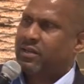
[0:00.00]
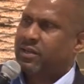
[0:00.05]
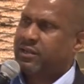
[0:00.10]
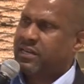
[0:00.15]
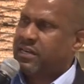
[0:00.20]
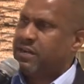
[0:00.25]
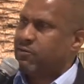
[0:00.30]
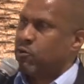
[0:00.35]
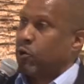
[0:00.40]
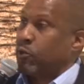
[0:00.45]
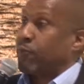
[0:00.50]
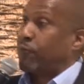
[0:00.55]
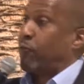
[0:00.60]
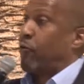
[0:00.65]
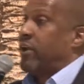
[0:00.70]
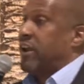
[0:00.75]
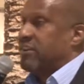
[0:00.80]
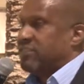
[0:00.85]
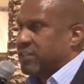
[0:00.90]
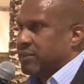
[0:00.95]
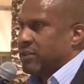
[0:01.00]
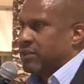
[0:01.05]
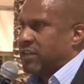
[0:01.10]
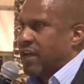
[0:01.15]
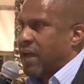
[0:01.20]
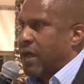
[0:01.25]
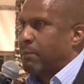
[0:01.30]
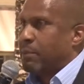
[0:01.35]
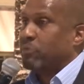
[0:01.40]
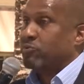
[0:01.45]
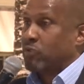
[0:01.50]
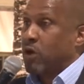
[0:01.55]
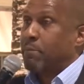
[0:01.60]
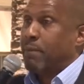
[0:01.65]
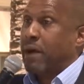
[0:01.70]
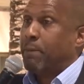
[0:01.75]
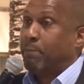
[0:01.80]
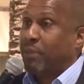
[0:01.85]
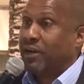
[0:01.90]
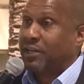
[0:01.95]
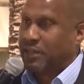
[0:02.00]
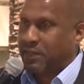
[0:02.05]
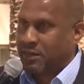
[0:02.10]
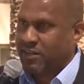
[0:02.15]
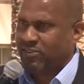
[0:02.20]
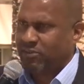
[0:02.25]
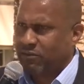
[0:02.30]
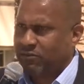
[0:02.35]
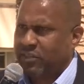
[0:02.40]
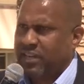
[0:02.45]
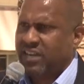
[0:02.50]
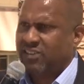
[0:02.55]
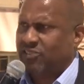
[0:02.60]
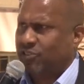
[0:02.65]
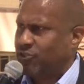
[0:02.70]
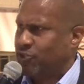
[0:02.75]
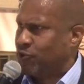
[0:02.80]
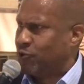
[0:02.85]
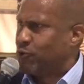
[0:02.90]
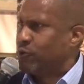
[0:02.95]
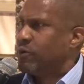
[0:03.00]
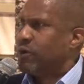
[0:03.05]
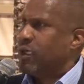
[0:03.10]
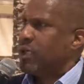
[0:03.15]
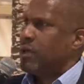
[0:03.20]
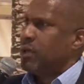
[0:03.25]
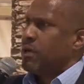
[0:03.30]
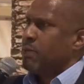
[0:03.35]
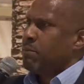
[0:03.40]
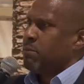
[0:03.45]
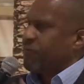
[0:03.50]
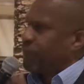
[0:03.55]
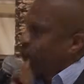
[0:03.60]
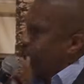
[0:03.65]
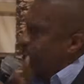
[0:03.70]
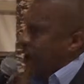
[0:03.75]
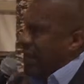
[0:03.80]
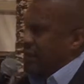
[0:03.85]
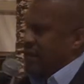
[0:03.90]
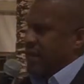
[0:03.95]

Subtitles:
Didn't even know the phrase at the time, but it was on my bucket list of things to do before I